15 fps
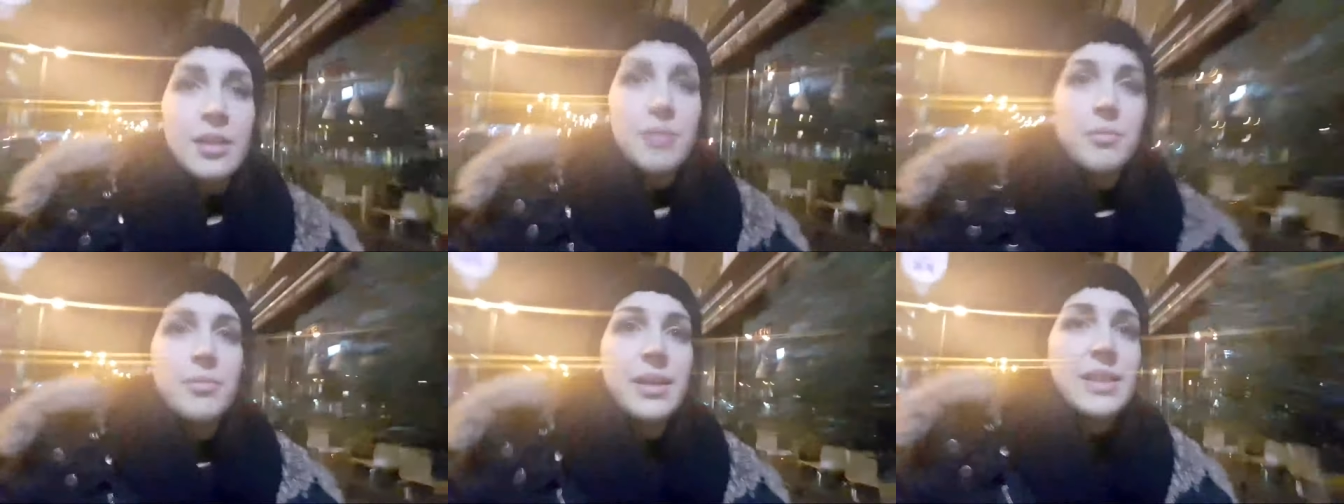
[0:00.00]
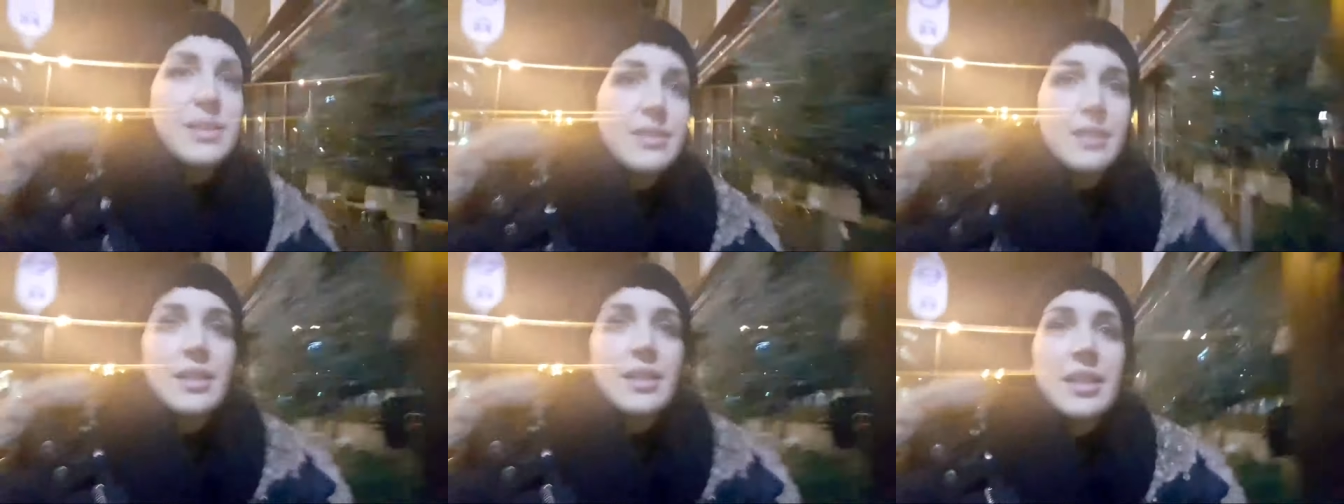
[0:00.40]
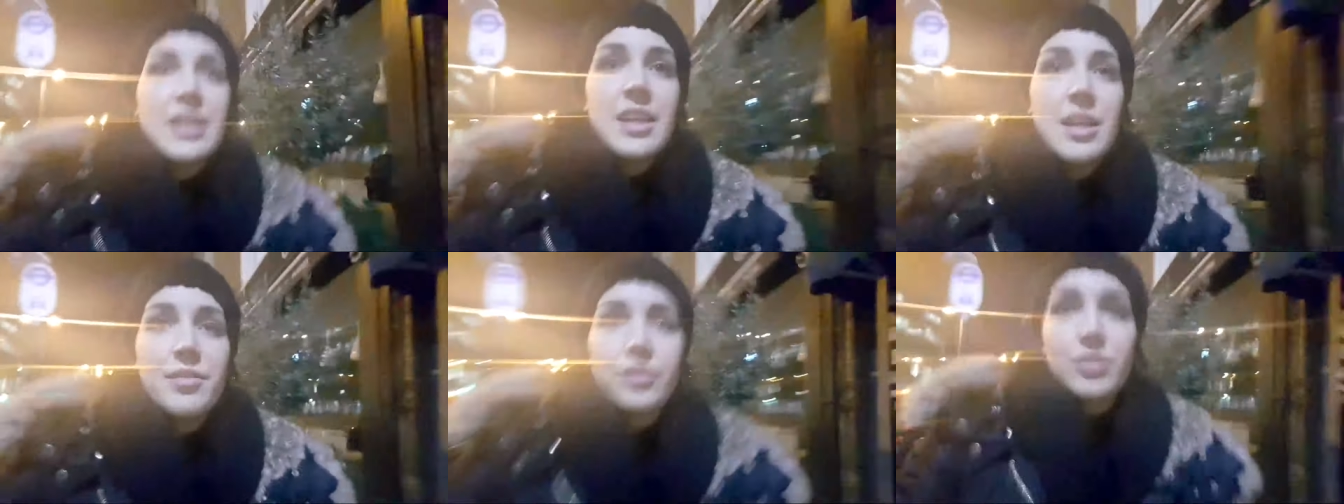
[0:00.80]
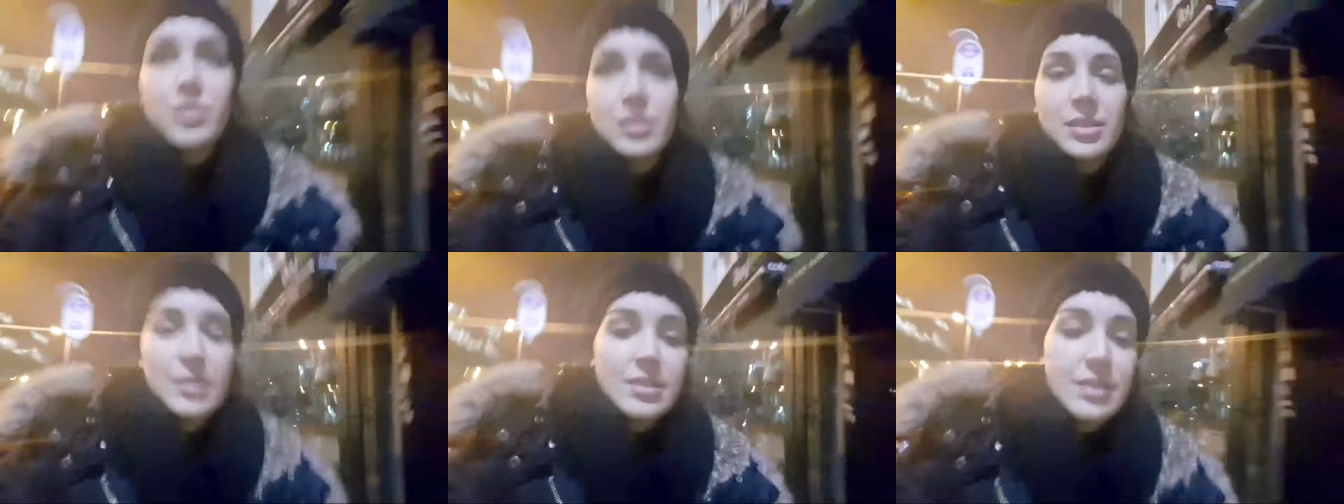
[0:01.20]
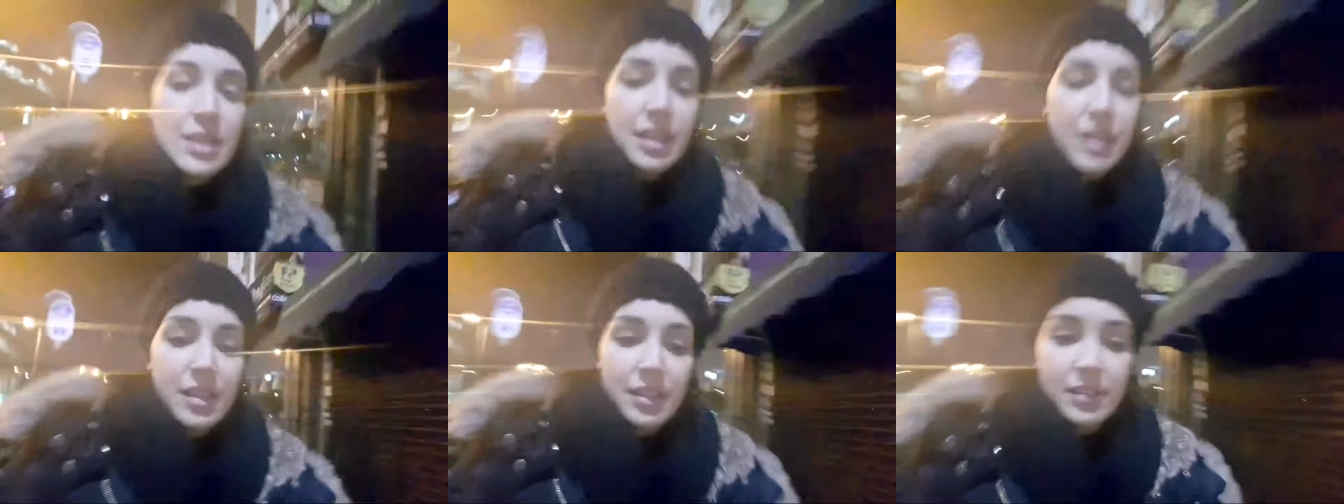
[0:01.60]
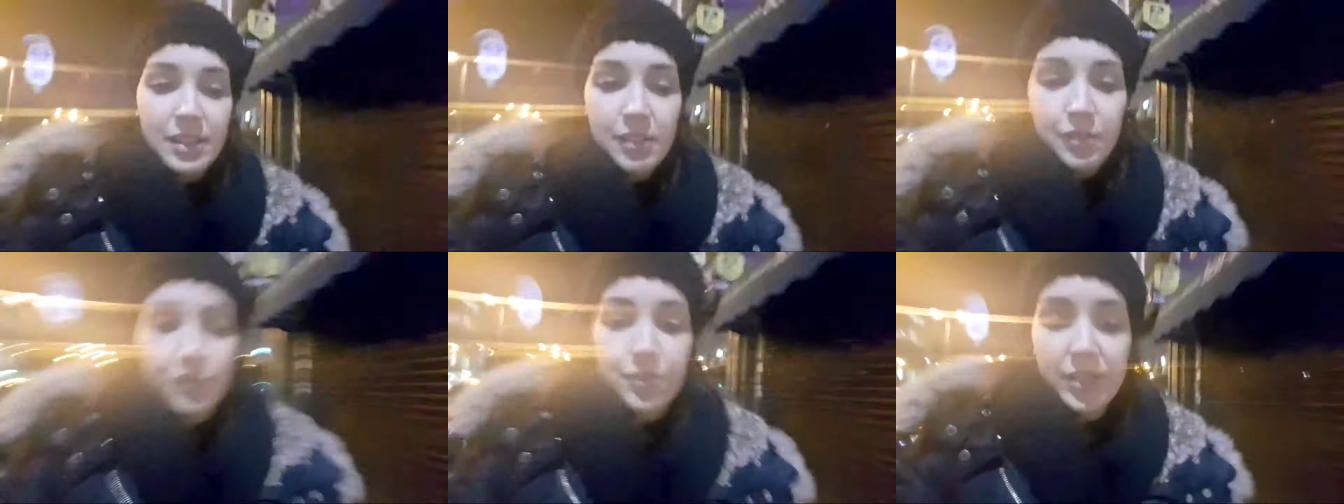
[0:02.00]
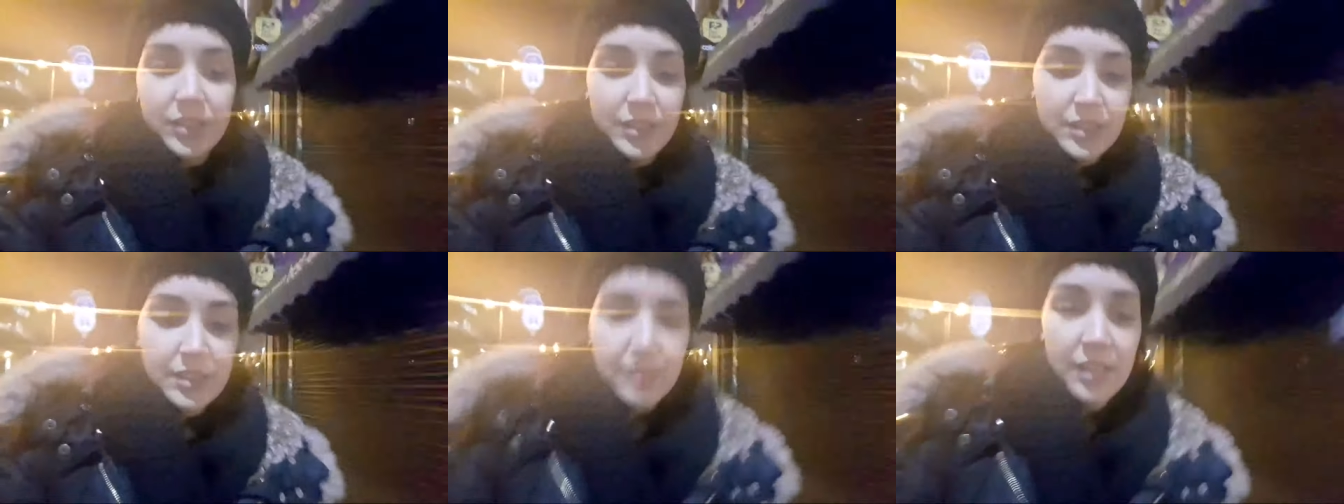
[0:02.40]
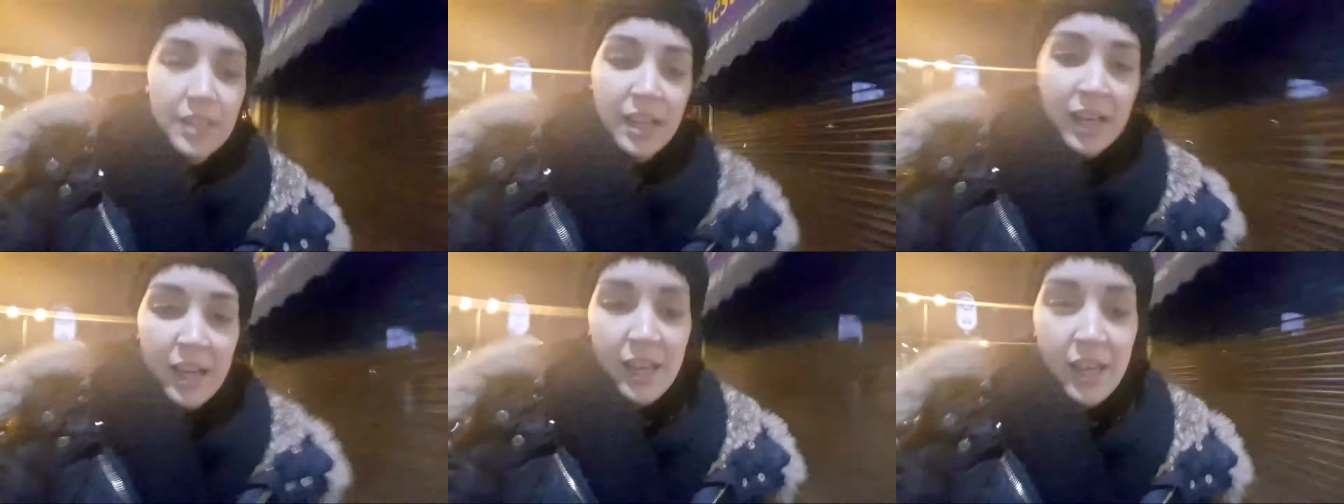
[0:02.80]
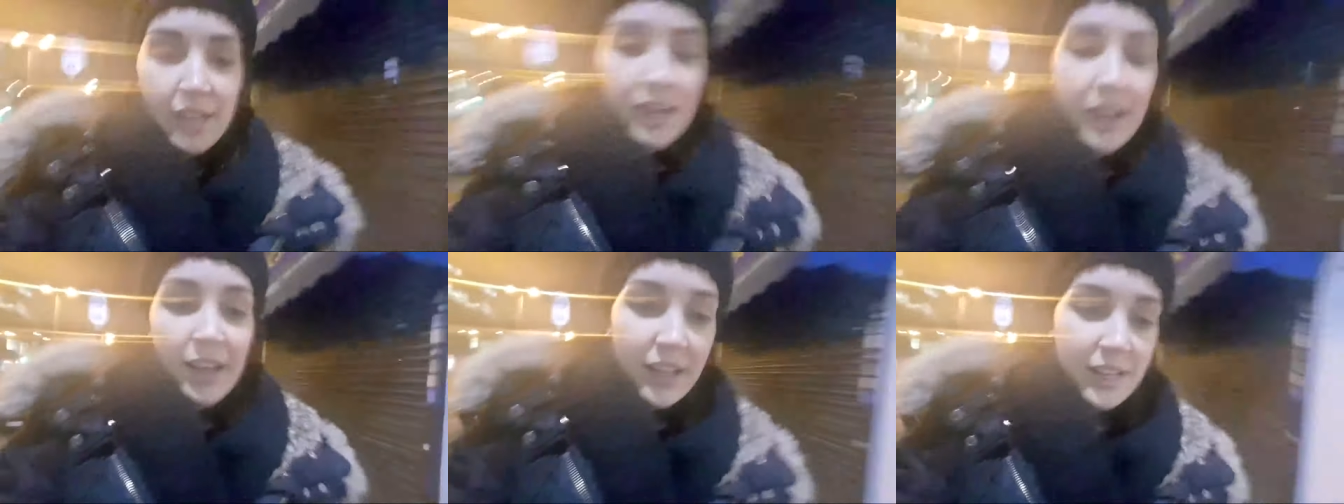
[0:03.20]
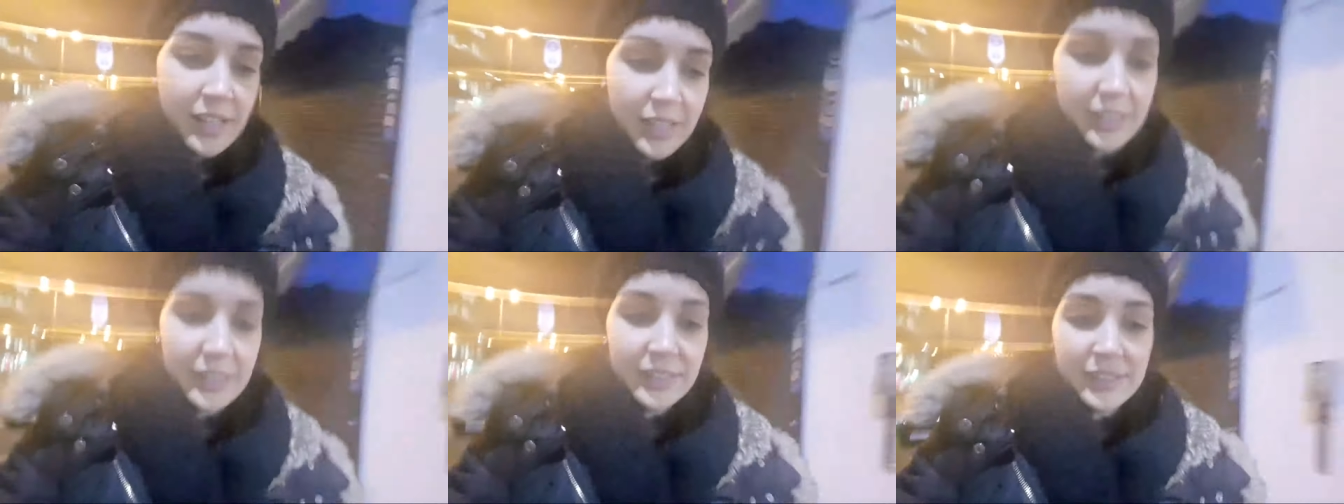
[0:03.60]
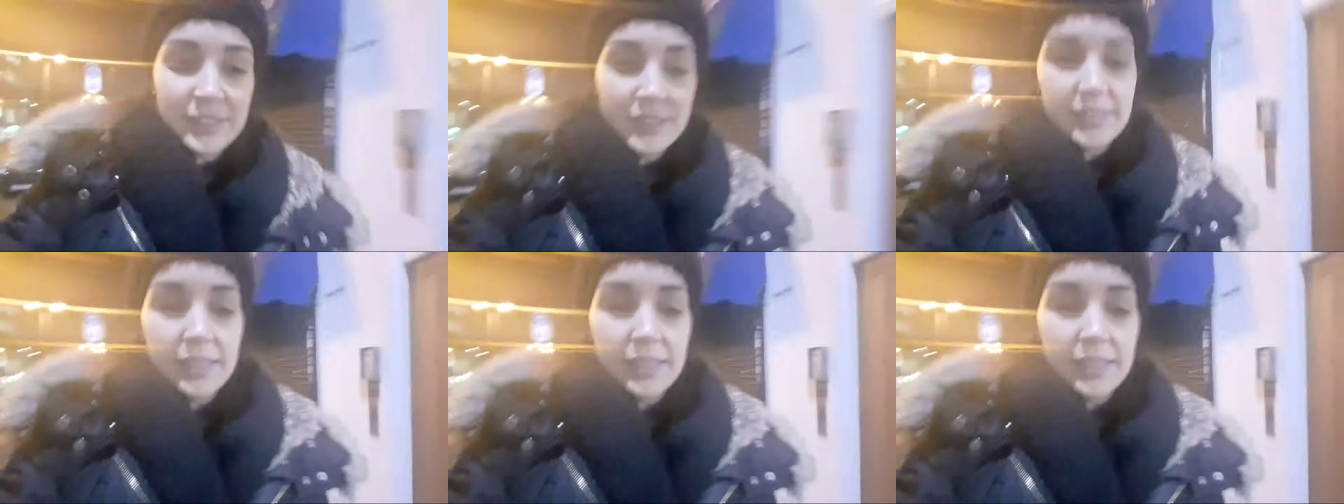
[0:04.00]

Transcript: basically I've noticed like a difference. And